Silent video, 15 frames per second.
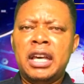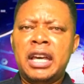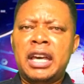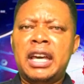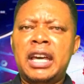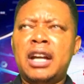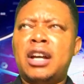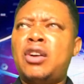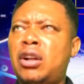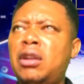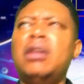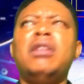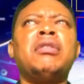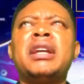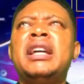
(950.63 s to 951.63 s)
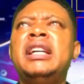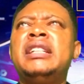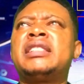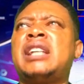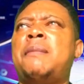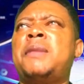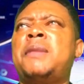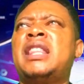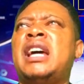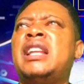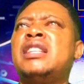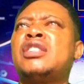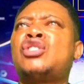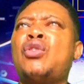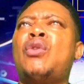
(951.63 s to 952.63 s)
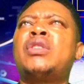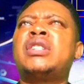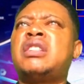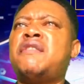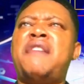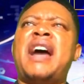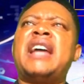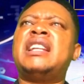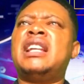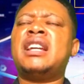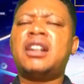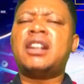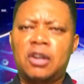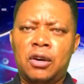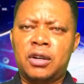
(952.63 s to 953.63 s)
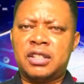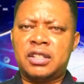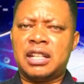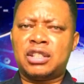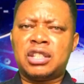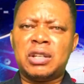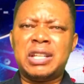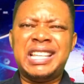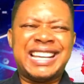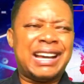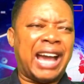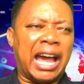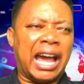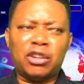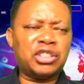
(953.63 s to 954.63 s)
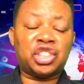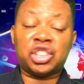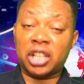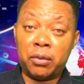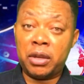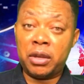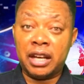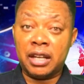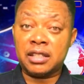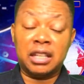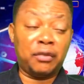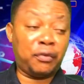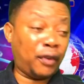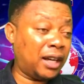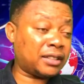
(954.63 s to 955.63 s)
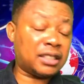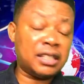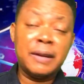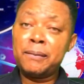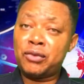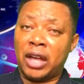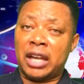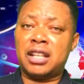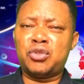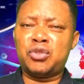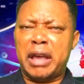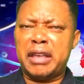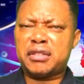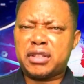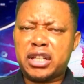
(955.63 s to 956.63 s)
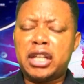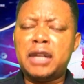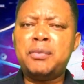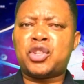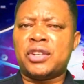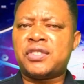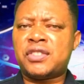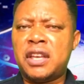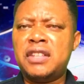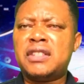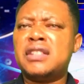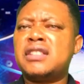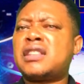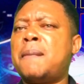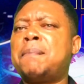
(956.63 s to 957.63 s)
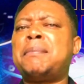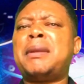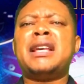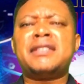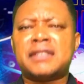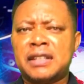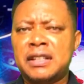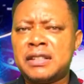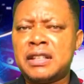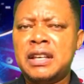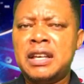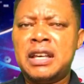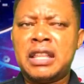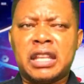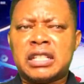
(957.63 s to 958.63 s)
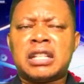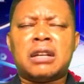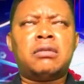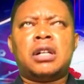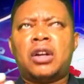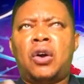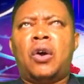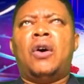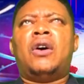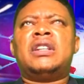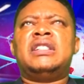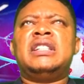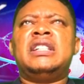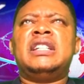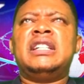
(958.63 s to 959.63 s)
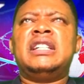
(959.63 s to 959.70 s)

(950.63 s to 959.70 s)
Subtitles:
Glory is something that is so divinely God's that He cannot share with us. In fact, that is why scripture says in some places that our God